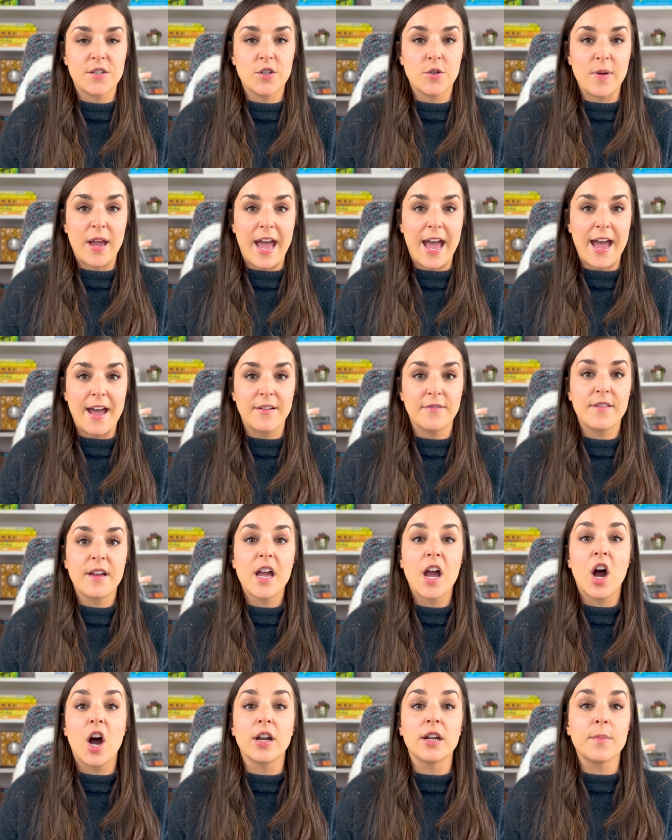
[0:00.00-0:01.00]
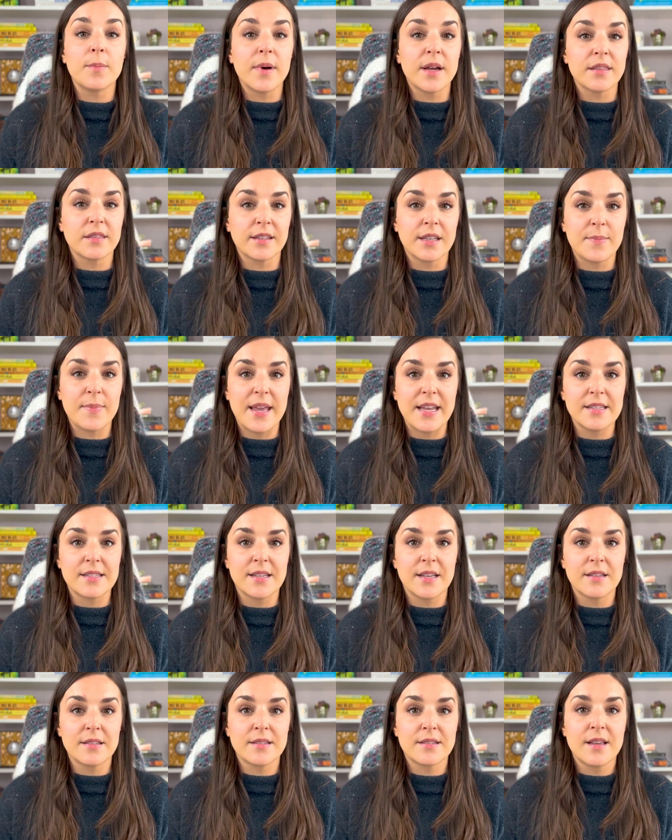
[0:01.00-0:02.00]
you have on a monthly
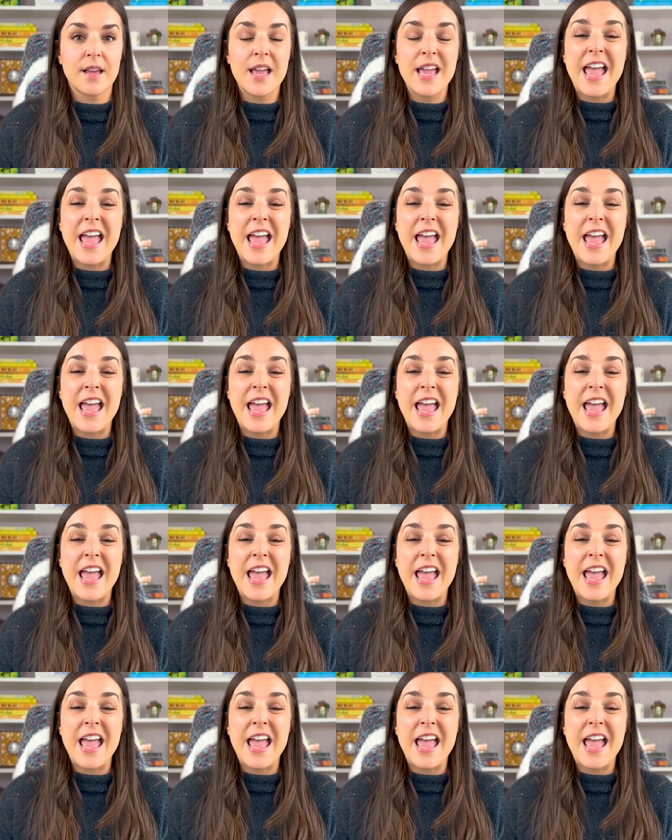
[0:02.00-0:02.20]
basis.